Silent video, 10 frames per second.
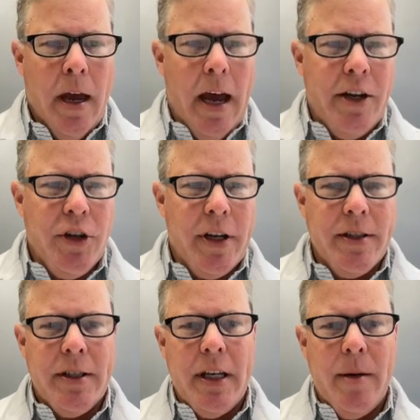As you can
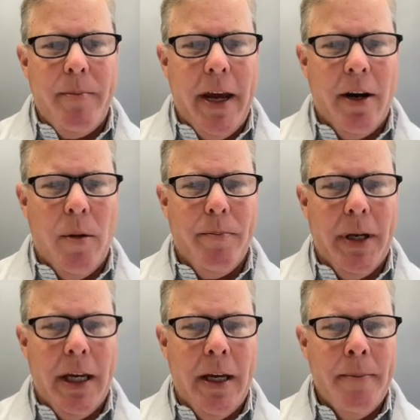see in panel
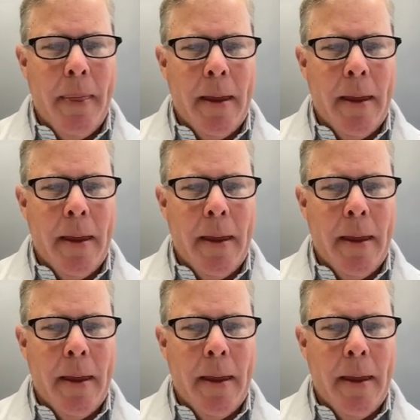B,